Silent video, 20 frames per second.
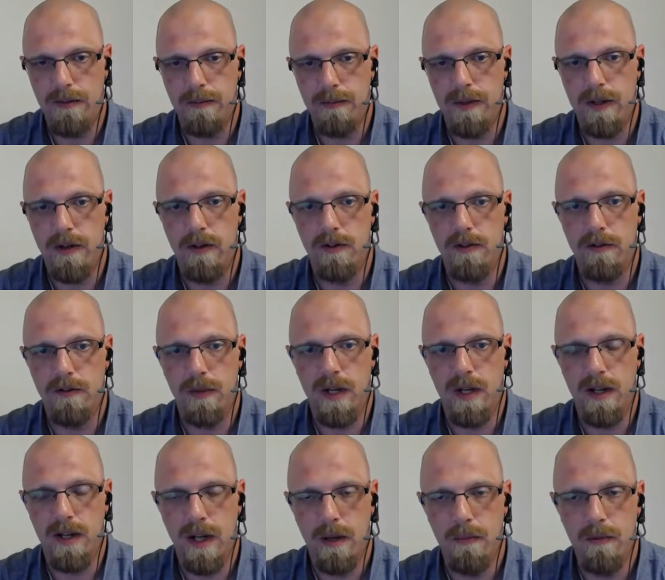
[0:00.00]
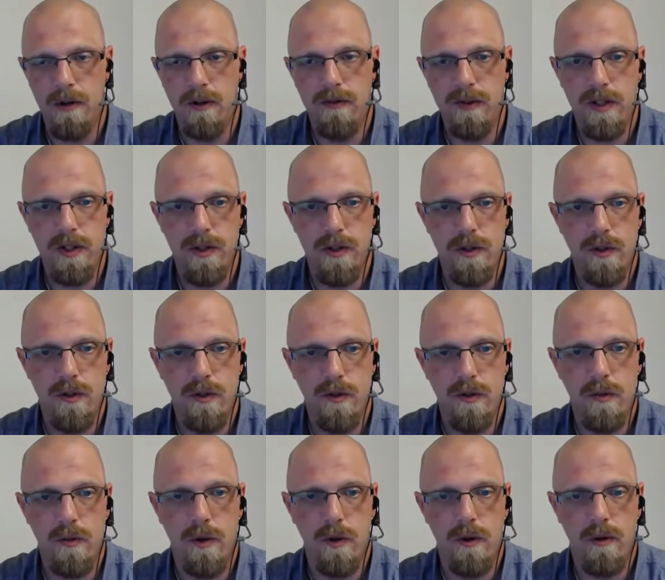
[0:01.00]
There's been a number of issues
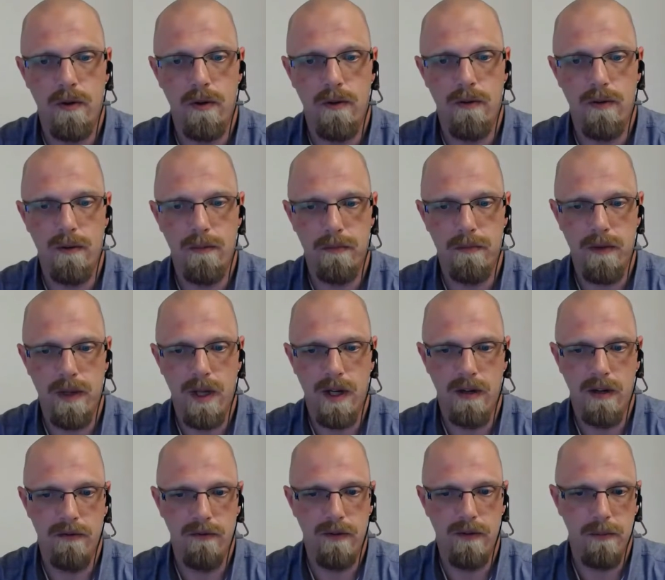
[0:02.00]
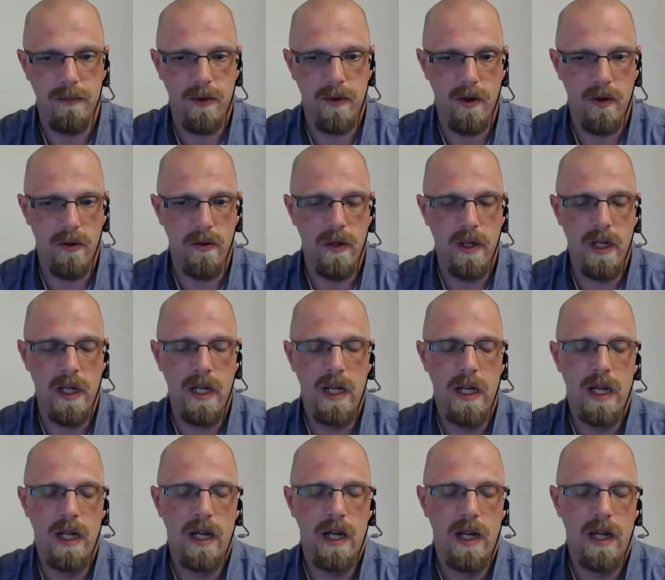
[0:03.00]
where Venmo
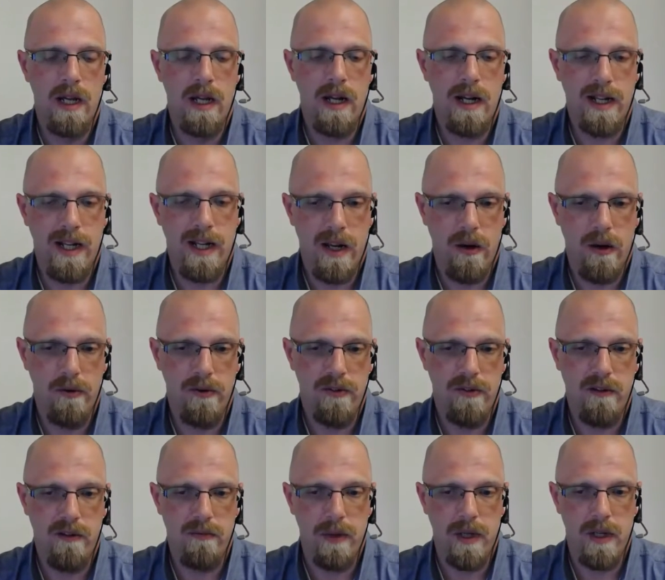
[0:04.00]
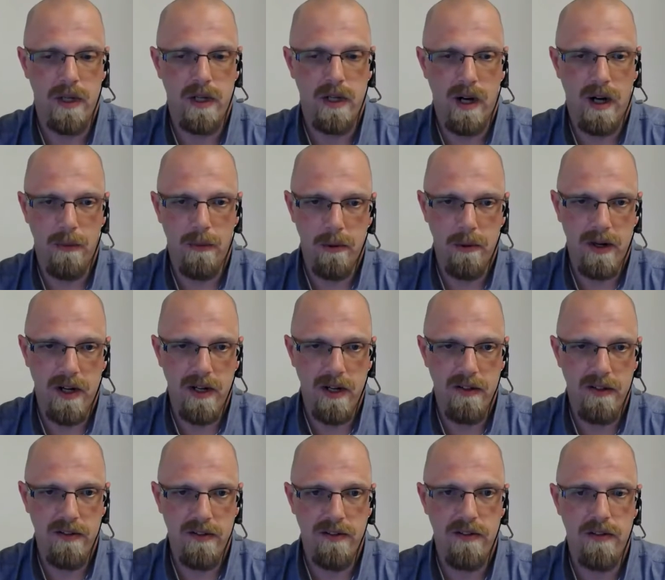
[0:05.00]
accounts have been
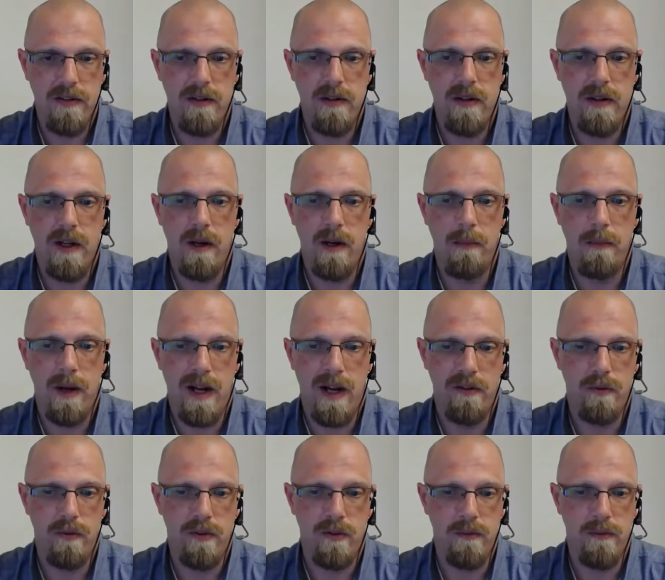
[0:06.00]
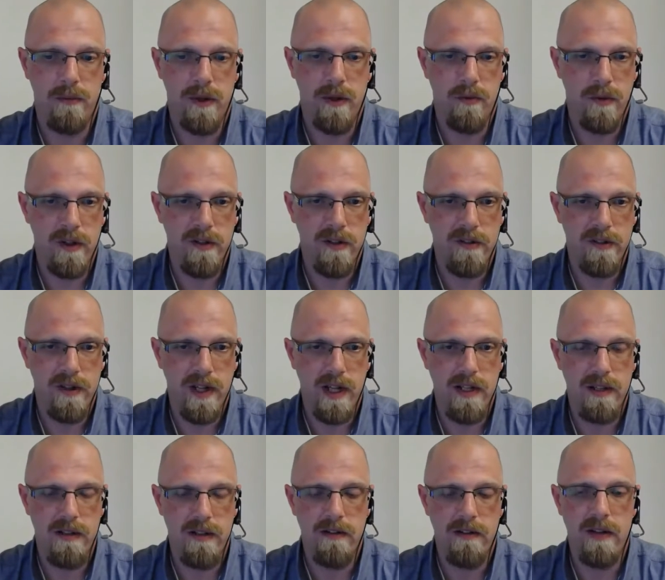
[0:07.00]
compromised, passwords have been
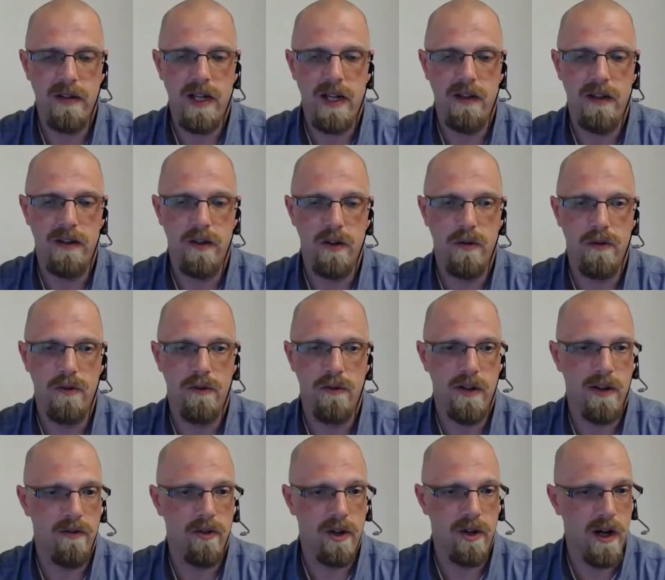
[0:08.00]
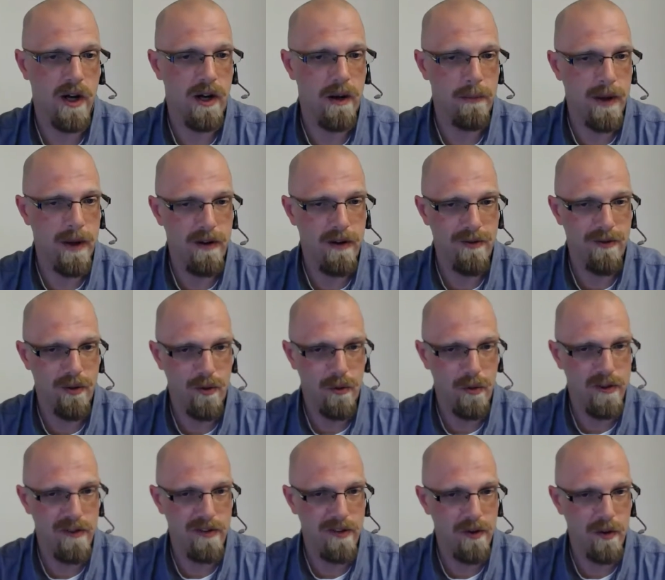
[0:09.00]
reset, and the users never got a password
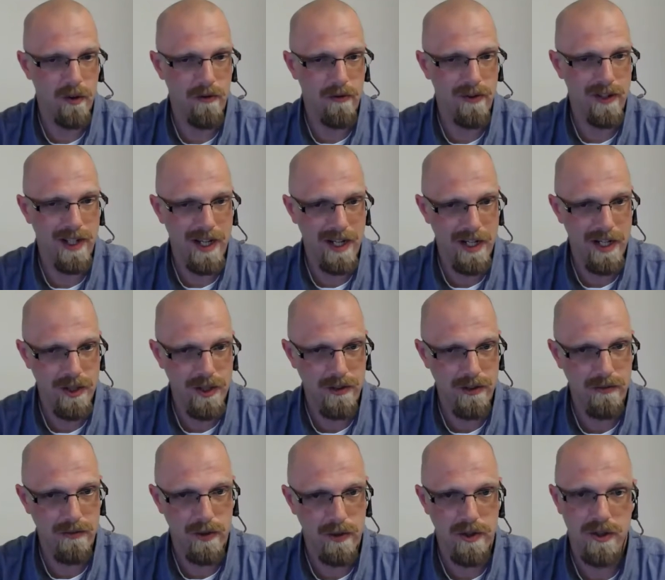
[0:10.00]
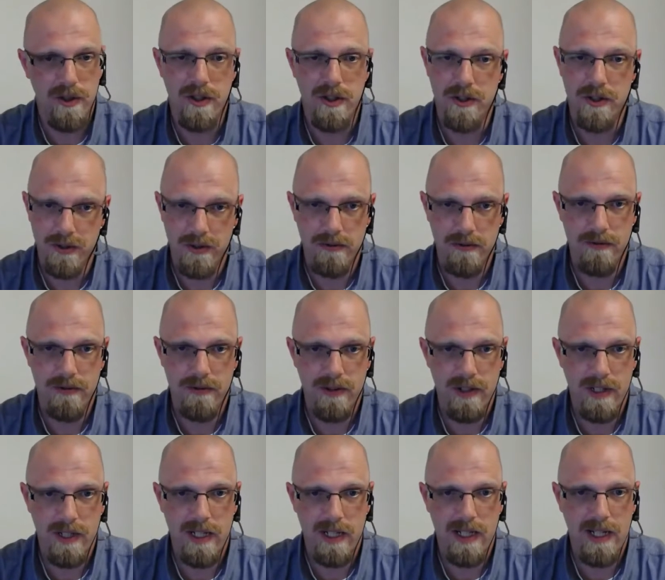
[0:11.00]
reset notification, which they should
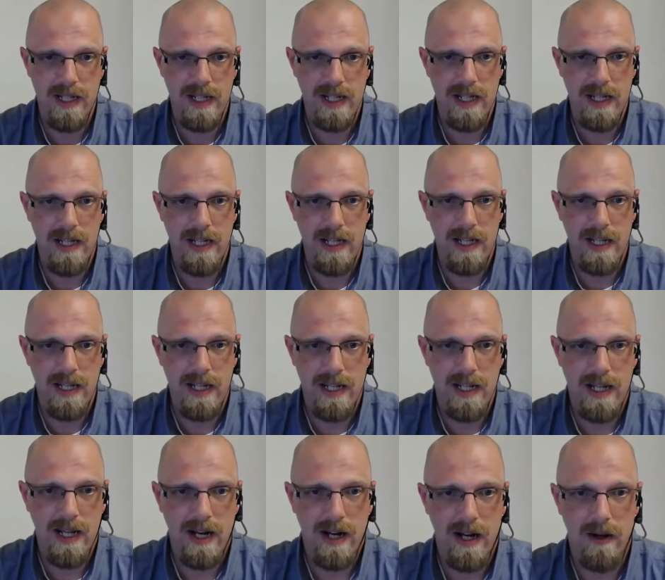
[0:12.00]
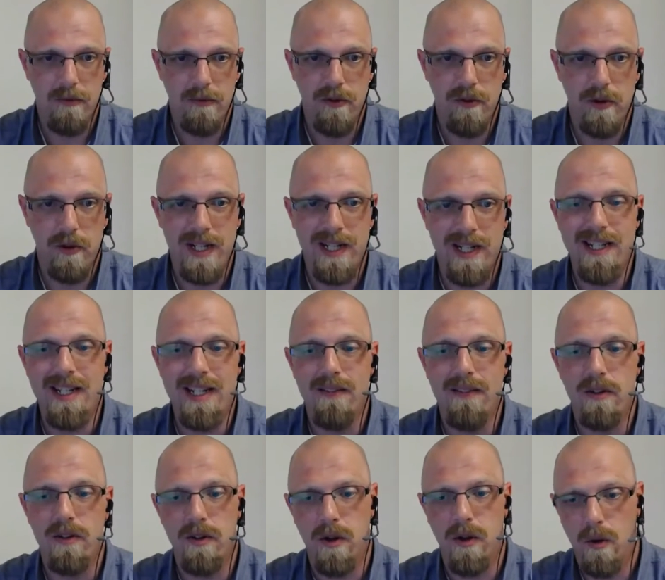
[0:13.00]
have. So they didn't
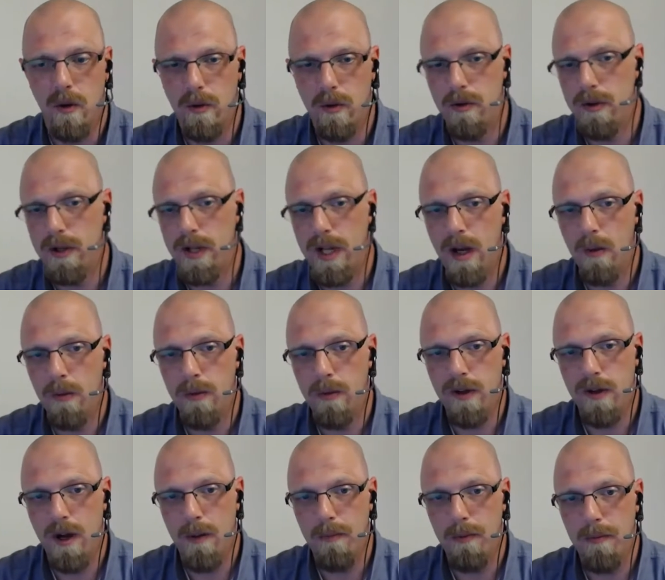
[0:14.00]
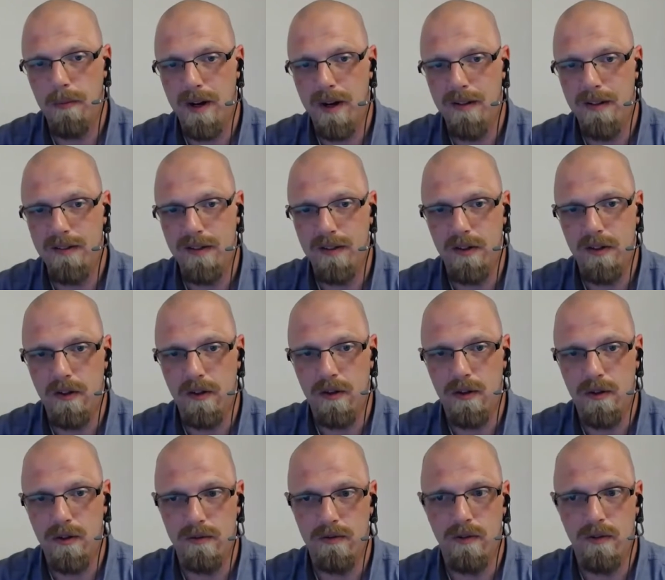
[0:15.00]
even know their account was compromised
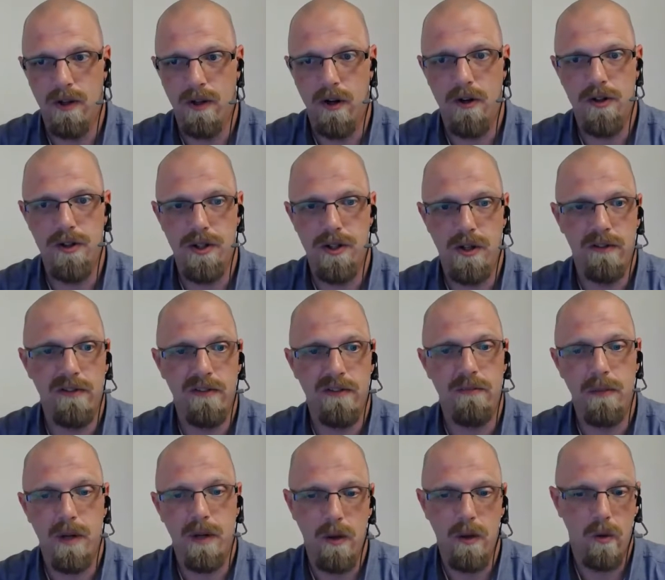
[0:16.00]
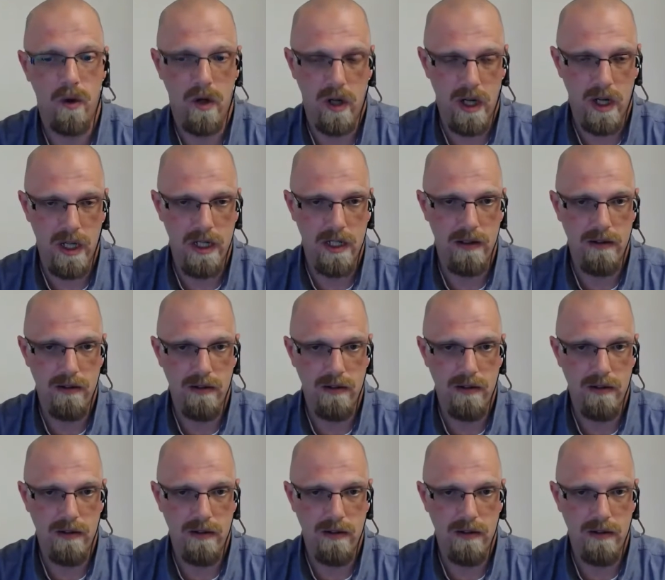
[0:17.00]
until large chunks of money were gone.